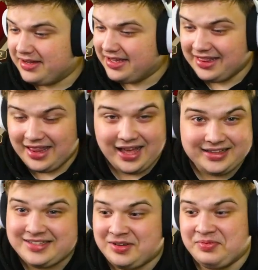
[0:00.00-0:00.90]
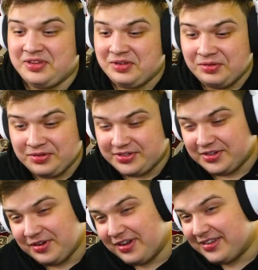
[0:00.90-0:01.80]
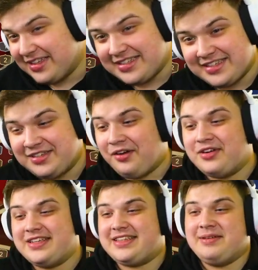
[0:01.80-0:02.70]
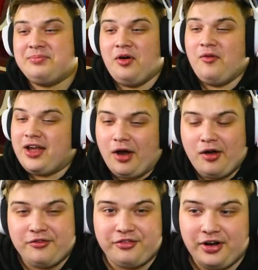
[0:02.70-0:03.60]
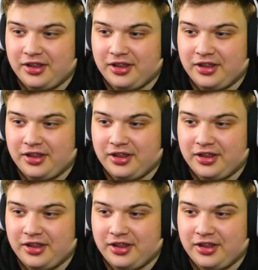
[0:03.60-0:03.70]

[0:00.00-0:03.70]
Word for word: Like, this could be huge. This is so risky, but we're going for it.